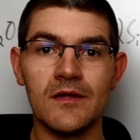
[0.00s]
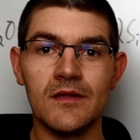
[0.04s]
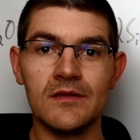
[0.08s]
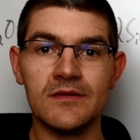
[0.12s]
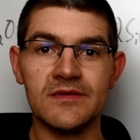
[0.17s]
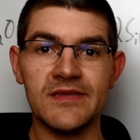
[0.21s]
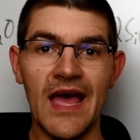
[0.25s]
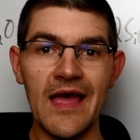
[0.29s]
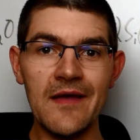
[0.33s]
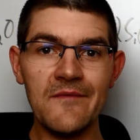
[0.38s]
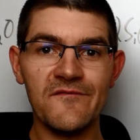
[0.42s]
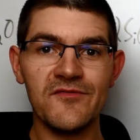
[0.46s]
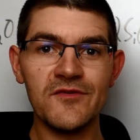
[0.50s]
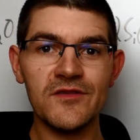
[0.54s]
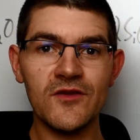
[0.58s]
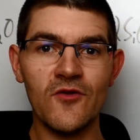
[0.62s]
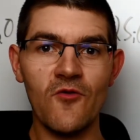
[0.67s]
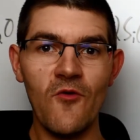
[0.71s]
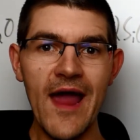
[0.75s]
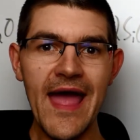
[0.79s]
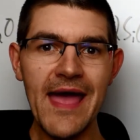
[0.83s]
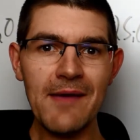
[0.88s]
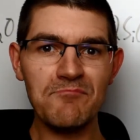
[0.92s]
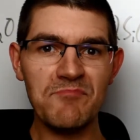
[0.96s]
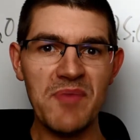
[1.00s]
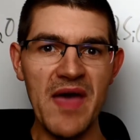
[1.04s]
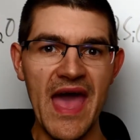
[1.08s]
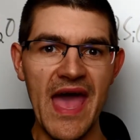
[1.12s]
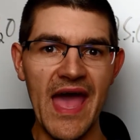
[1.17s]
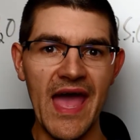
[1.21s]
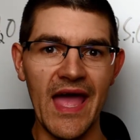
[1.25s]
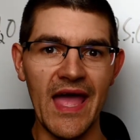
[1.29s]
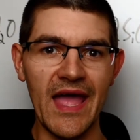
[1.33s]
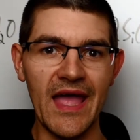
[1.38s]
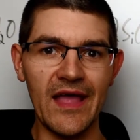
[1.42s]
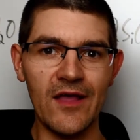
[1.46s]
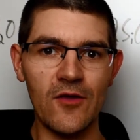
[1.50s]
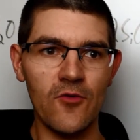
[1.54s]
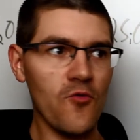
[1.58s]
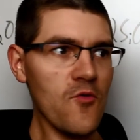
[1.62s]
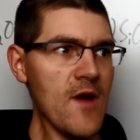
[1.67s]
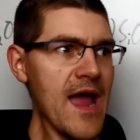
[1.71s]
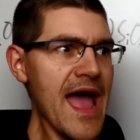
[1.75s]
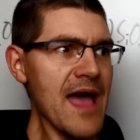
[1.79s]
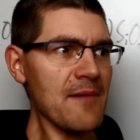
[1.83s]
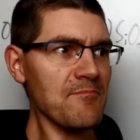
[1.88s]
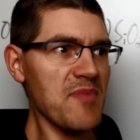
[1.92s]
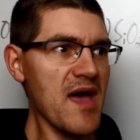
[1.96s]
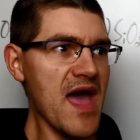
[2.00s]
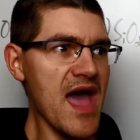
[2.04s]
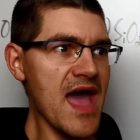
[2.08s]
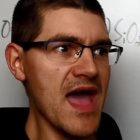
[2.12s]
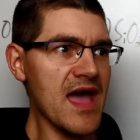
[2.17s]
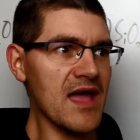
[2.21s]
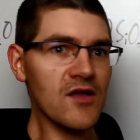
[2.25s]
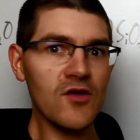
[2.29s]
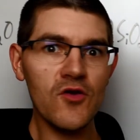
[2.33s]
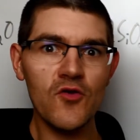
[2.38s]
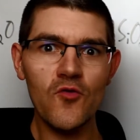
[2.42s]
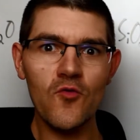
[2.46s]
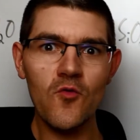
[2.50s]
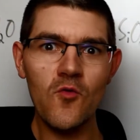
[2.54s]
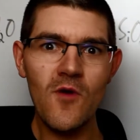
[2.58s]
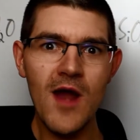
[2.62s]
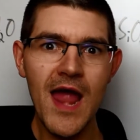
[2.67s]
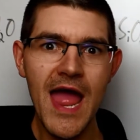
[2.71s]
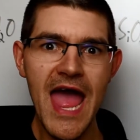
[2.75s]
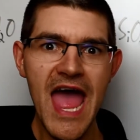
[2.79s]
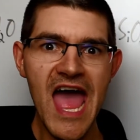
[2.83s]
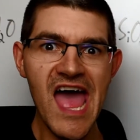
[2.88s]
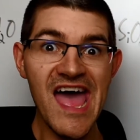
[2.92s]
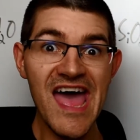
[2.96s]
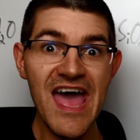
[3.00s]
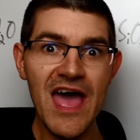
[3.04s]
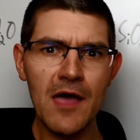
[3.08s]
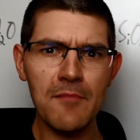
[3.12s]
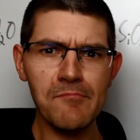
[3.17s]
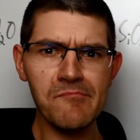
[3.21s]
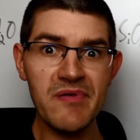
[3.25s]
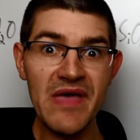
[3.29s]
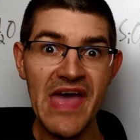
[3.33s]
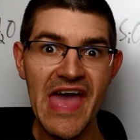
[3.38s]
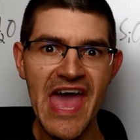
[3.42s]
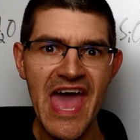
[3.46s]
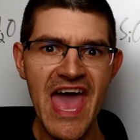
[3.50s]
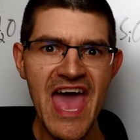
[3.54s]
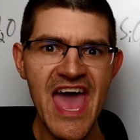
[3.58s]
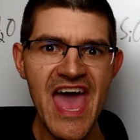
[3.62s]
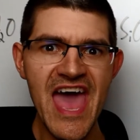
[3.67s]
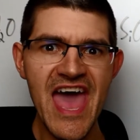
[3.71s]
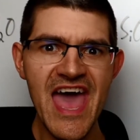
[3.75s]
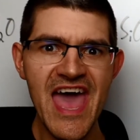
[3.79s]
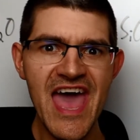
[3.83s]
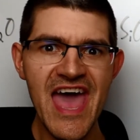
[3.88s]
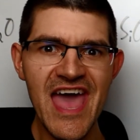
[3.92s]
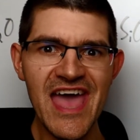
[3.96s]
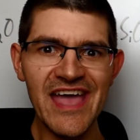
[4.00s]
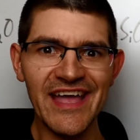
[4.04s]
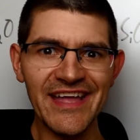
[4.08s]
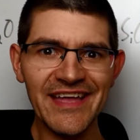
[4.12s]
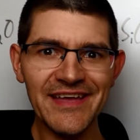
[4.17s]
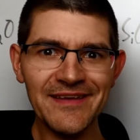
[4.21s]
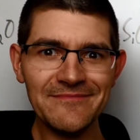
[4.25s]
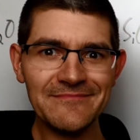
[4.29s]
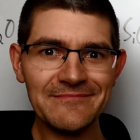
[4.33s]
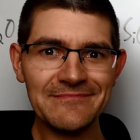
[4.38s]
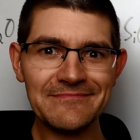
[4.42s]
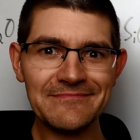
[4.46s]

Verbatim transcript: Time for the grab bag! Grab bag! Grab bag!